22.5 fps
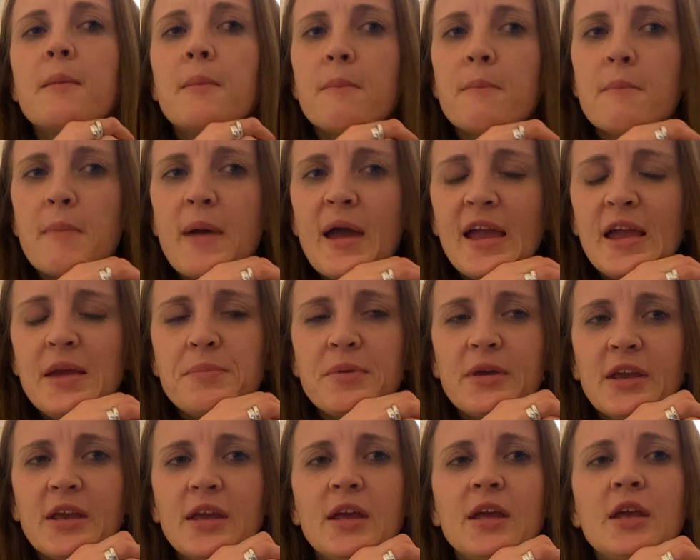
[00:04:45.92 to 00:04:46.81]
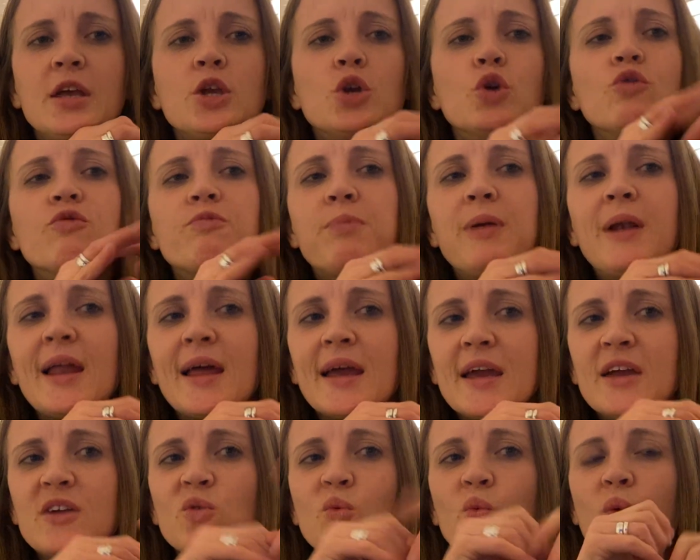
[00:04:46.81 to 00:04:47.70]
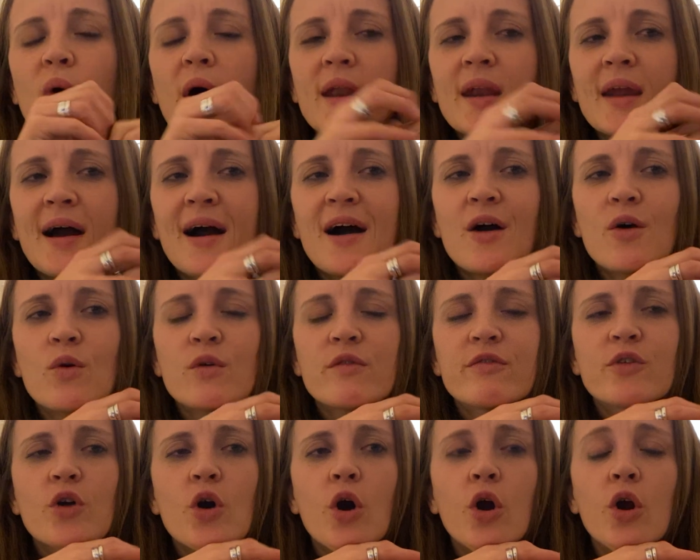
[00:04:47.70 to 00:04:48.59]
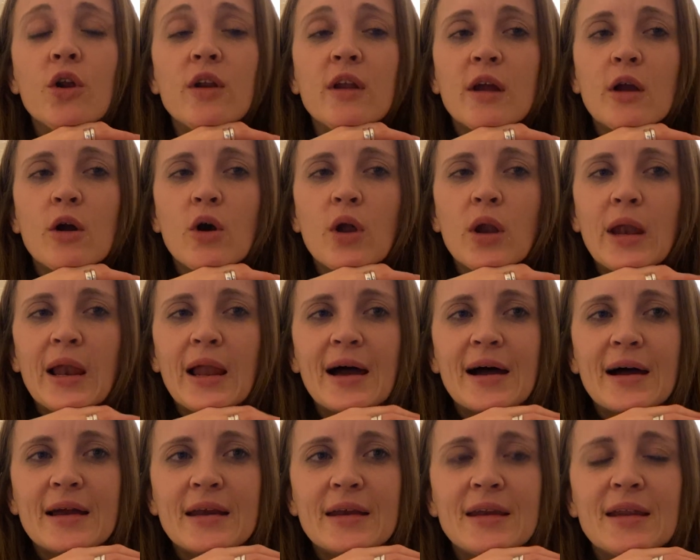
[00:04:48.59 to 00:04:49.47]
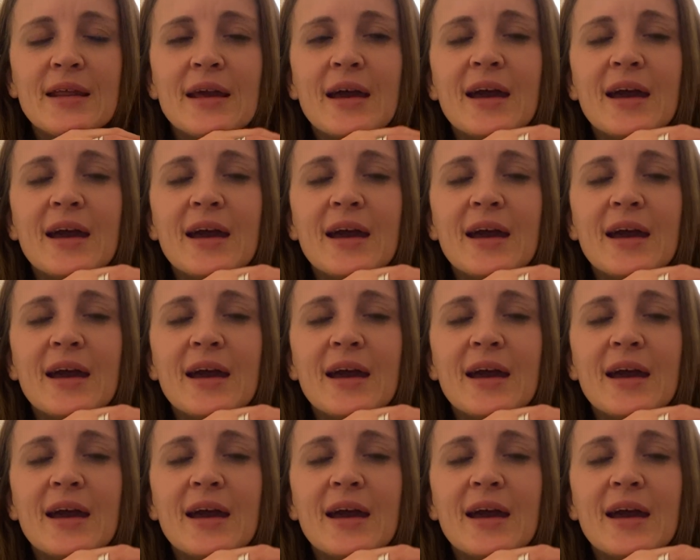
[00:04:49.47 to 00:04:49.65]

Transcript: Maybe you've played one hour of coding online